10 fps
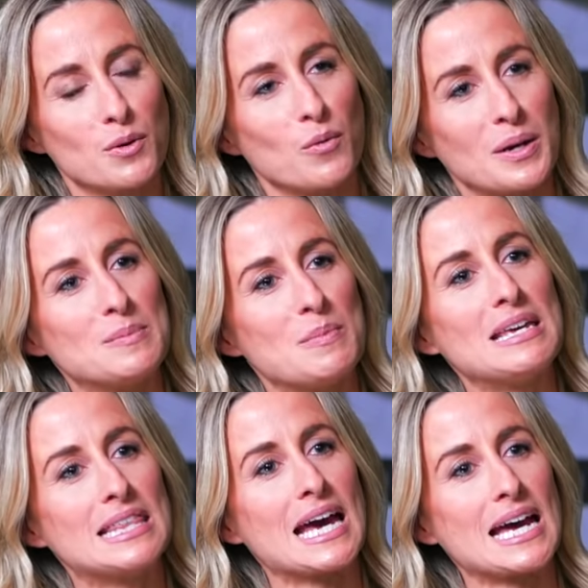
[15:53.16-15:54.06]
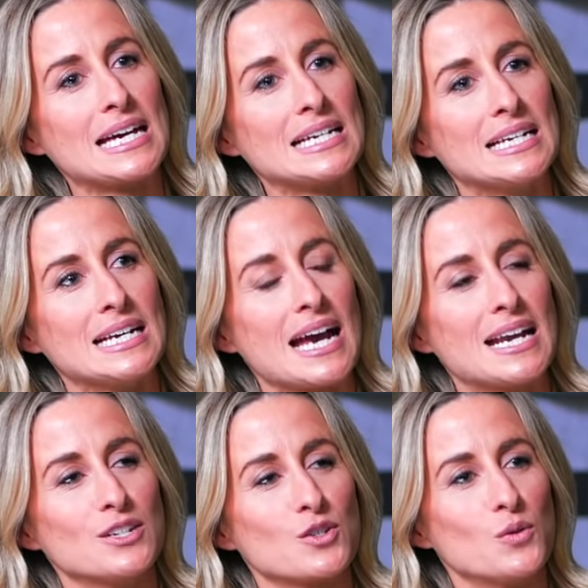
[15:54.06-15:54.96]
will always be there.
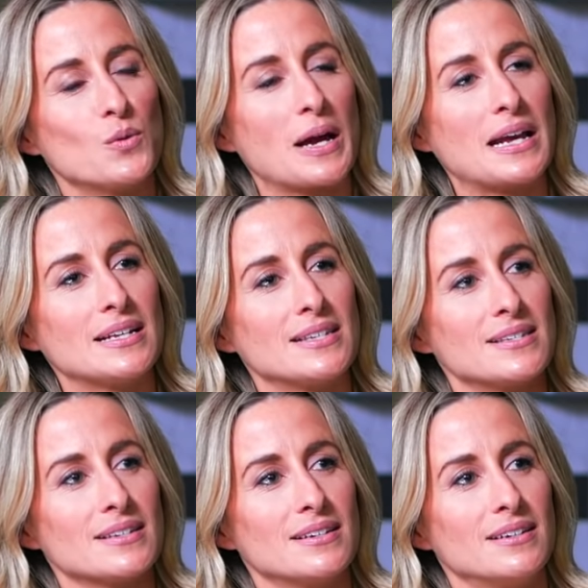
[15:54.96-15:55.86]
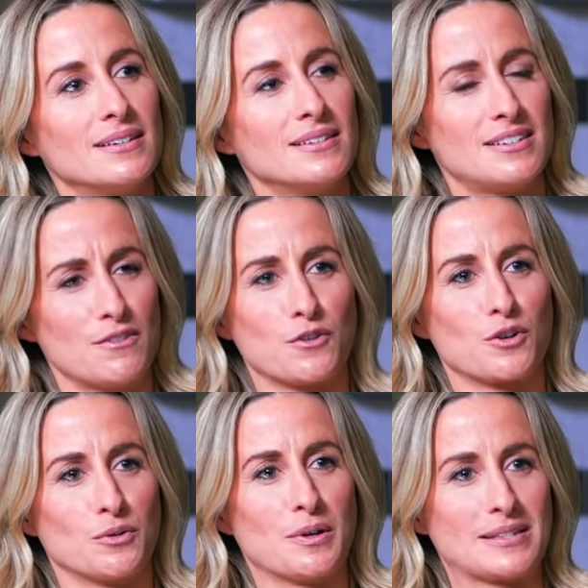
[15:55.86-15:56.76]
And it's always
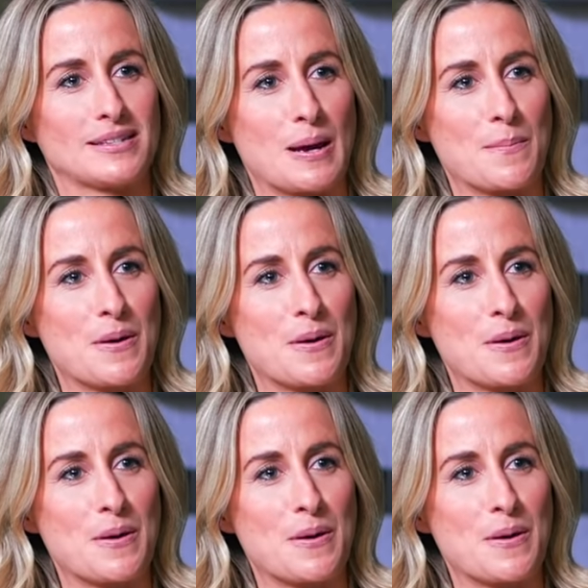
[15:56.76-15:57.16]
difficult, isn't it?